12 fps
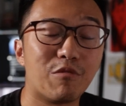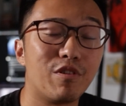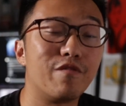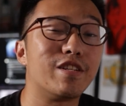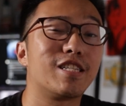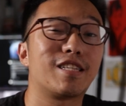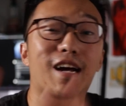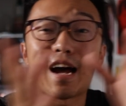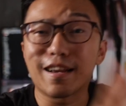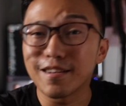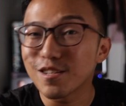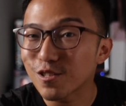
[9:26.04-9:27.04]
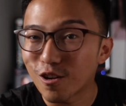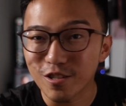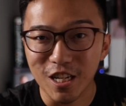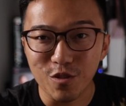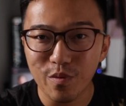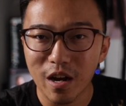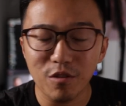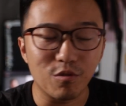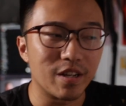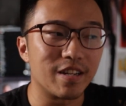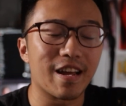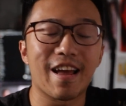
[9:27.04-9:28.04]
then we visited other stores as well to
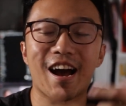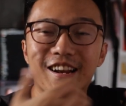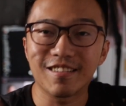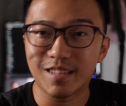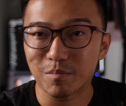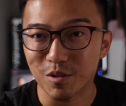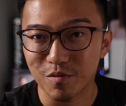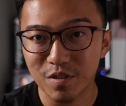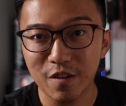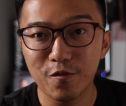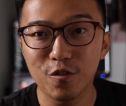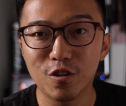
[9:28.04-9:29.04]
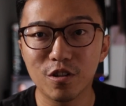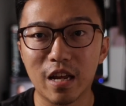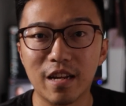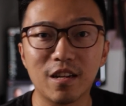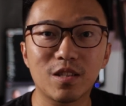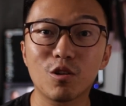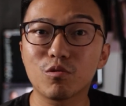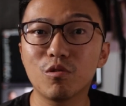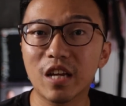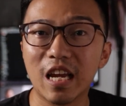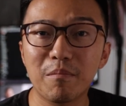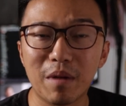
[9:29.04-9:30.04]
eat other types of seafood, and the total
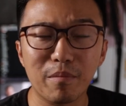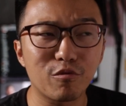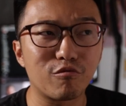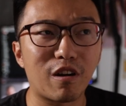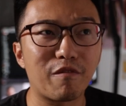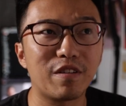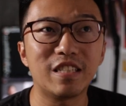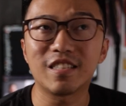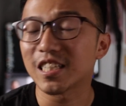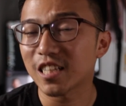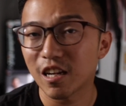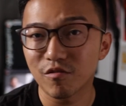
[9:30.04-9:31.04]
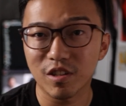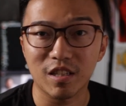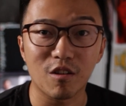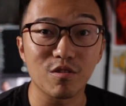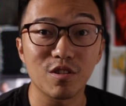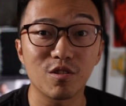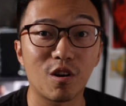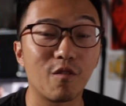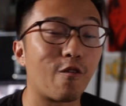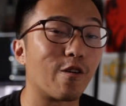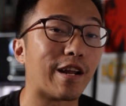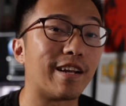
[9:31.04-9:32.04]
came up to roughly 600,000 dong
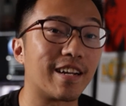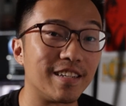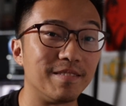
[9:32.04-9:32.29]
for that night.